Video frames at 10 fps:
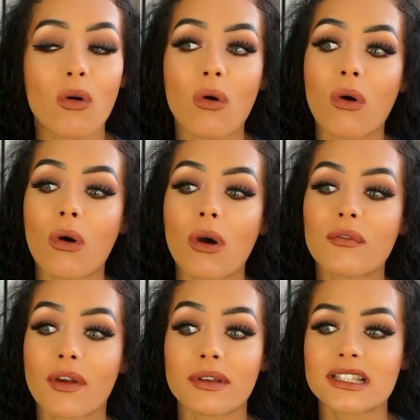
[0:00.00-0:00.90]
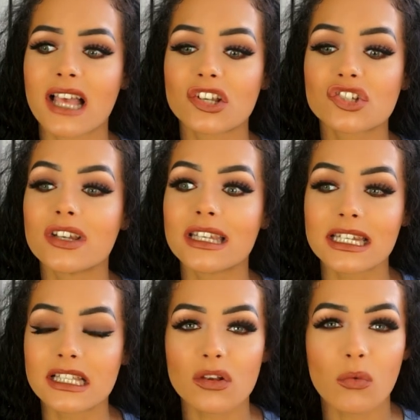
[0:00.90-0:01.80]
or very attached to
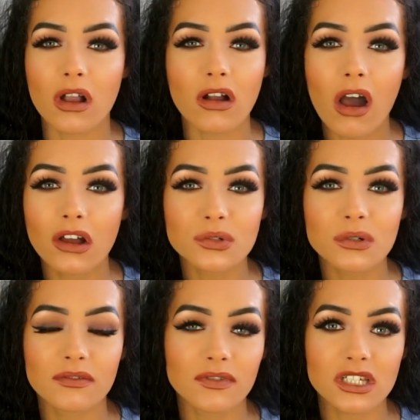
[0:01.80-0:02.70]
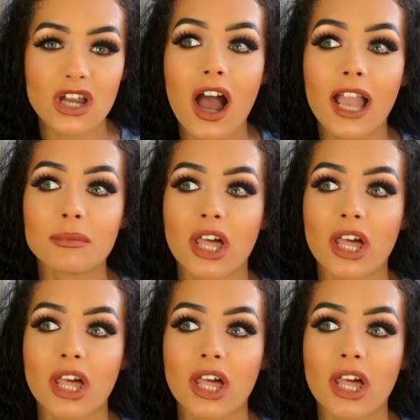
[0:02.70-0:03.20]
needing to work hard all of the time.